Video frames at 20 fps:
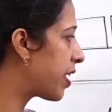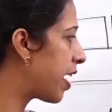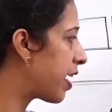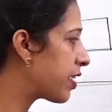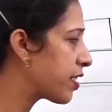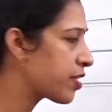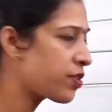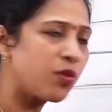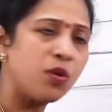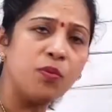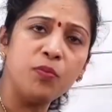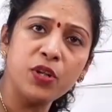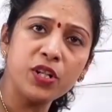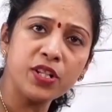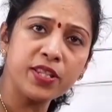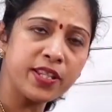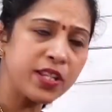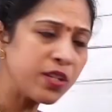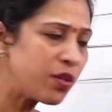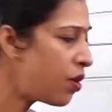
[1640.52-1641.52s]
there is no
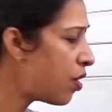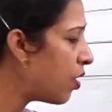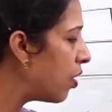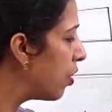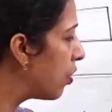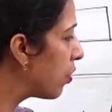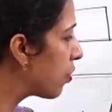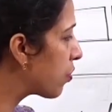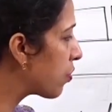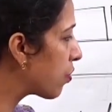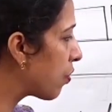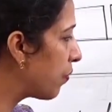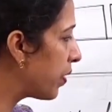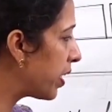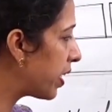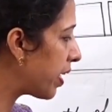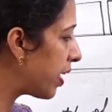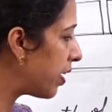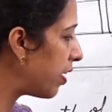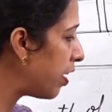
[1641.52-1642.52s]
more zero. So
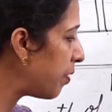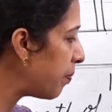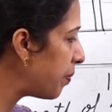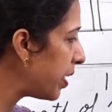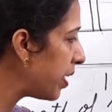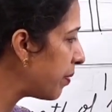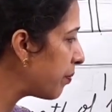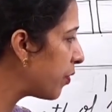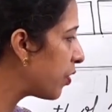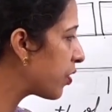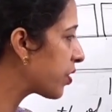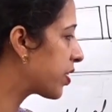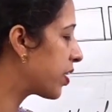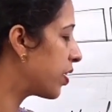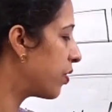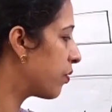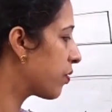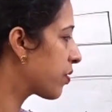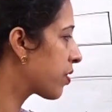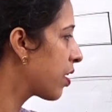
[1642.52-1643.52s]
we cannot bring more
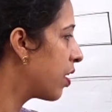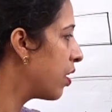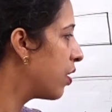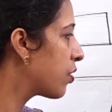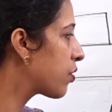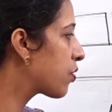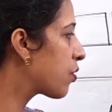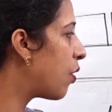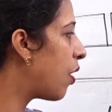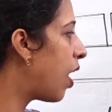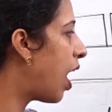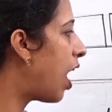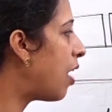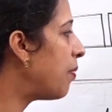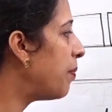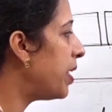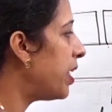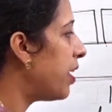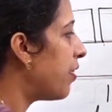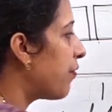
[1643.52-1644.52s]
zeros. So
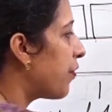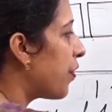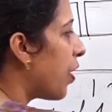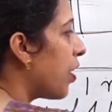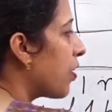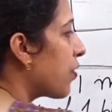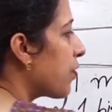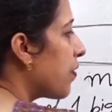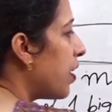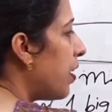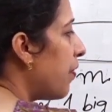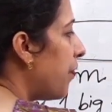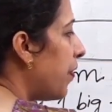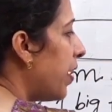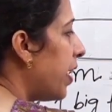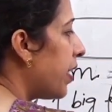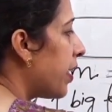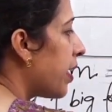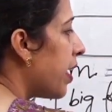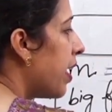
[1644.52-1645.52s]
how many frogs will
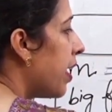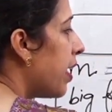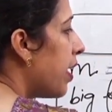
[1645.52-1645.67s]
fit?